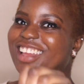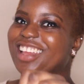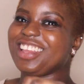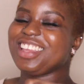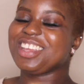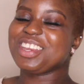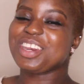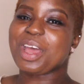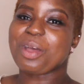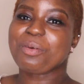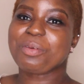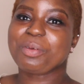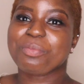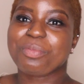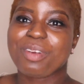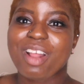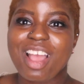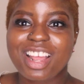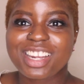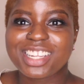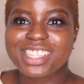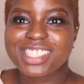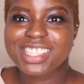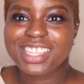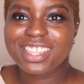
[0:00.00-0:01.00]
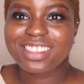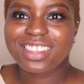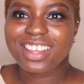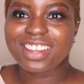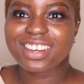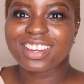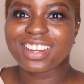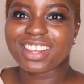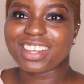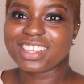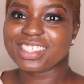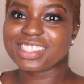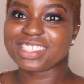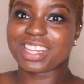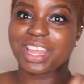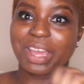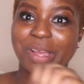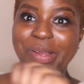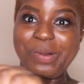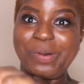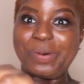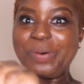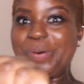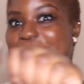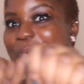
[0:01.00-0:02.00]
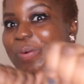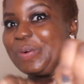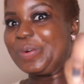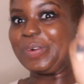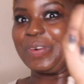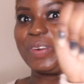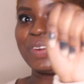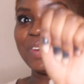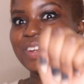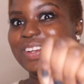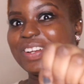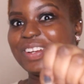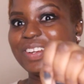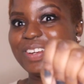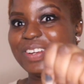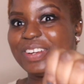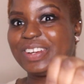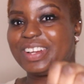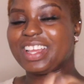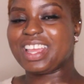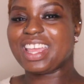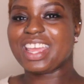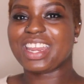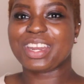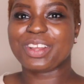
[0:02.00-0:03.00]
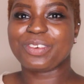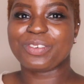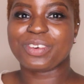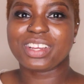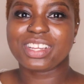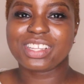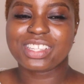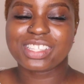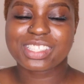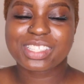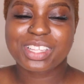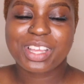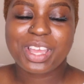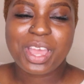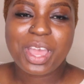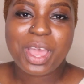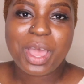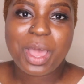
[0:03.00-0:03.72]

you know, I've been practicing that dance like, anyways.